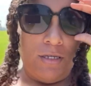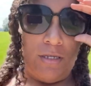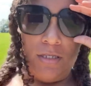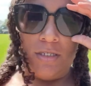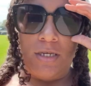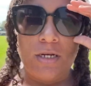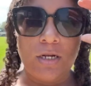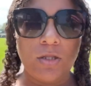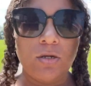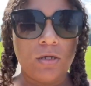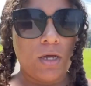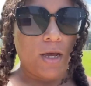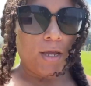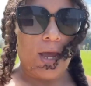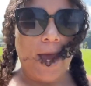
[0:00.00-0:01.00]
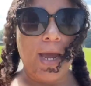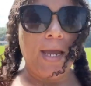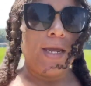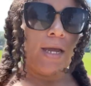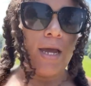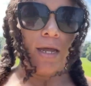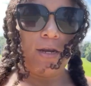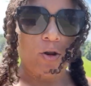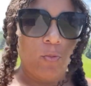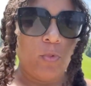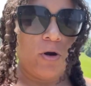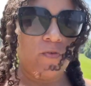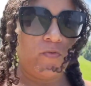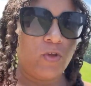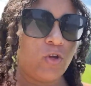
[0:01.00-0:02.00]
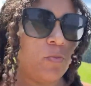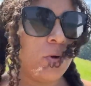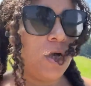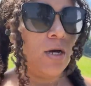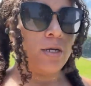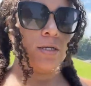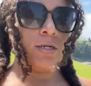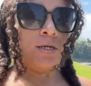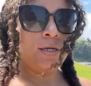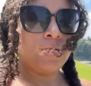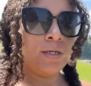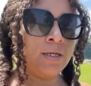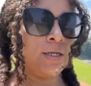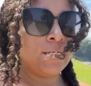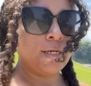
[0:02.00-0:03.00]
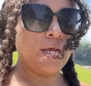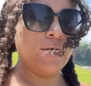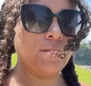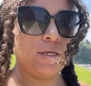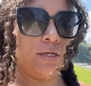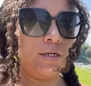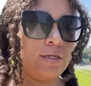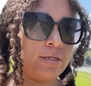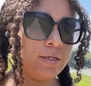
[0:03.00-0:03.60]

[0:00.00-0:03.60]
See, another, I ain't got no perfume on, nothing.